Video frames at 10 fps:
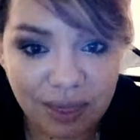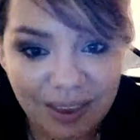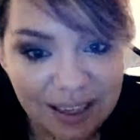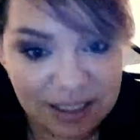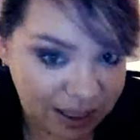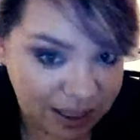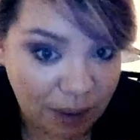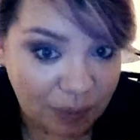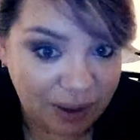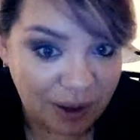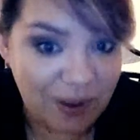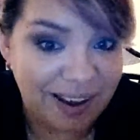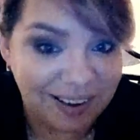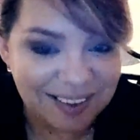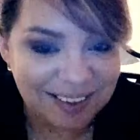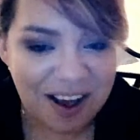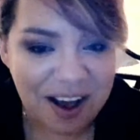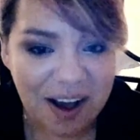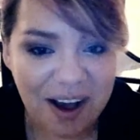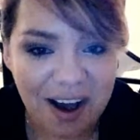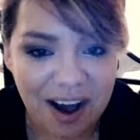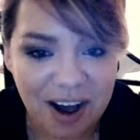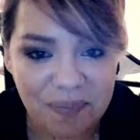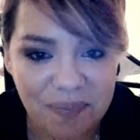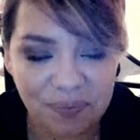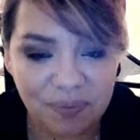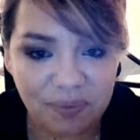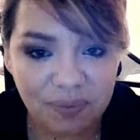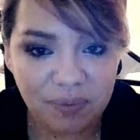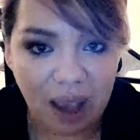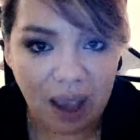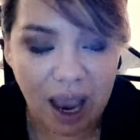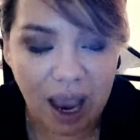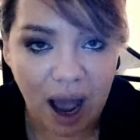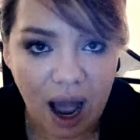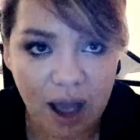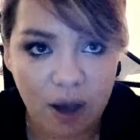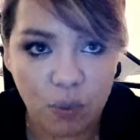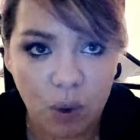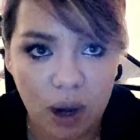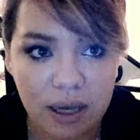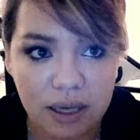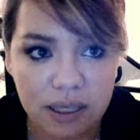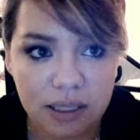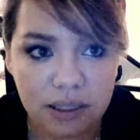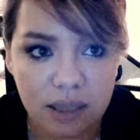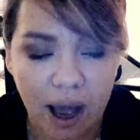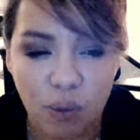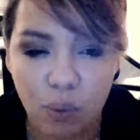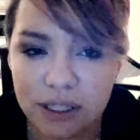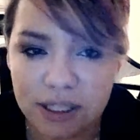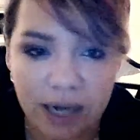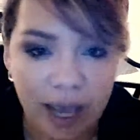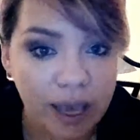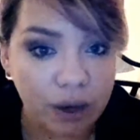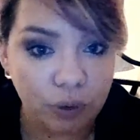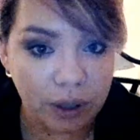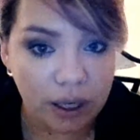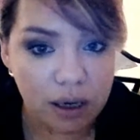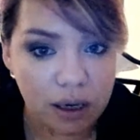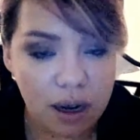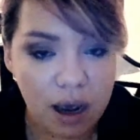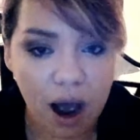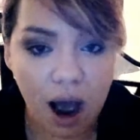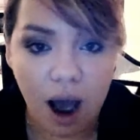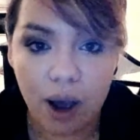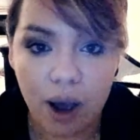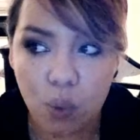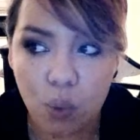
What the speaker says: it didn't happen that way. And I wasn't angry. I